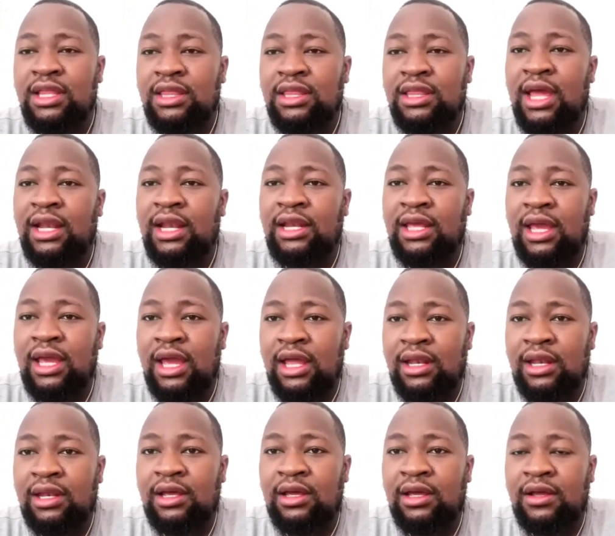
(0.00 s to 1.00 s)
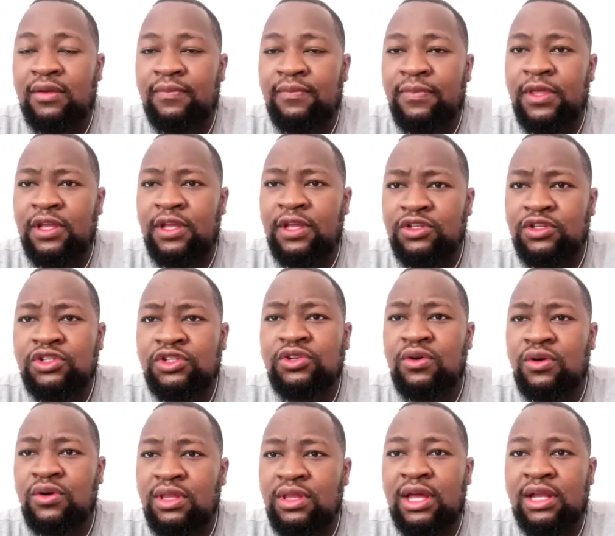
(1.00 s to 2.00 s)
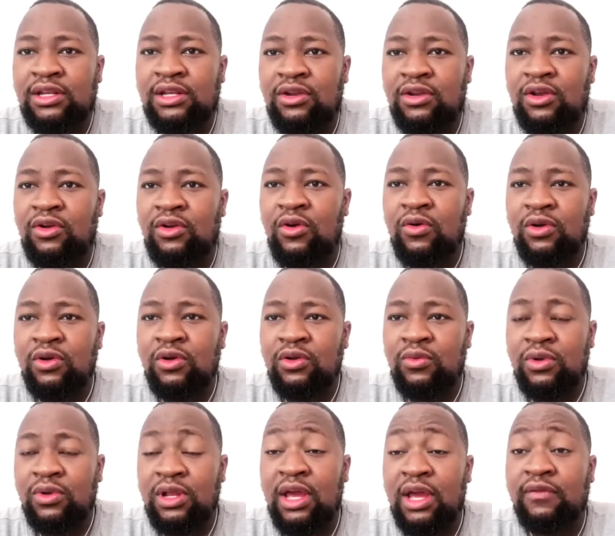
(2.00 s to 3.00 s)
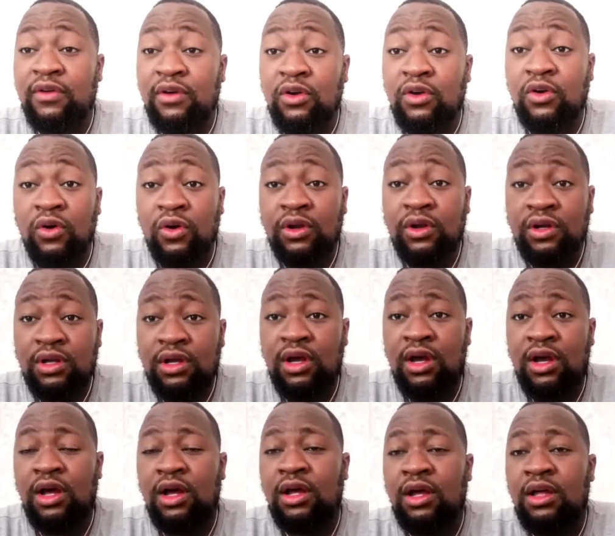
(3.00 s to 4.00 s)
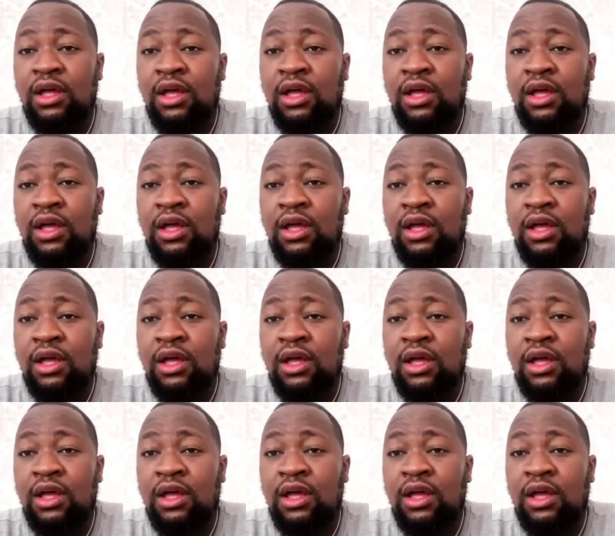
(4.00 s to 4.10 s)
that can ensure that not only will you have a good car,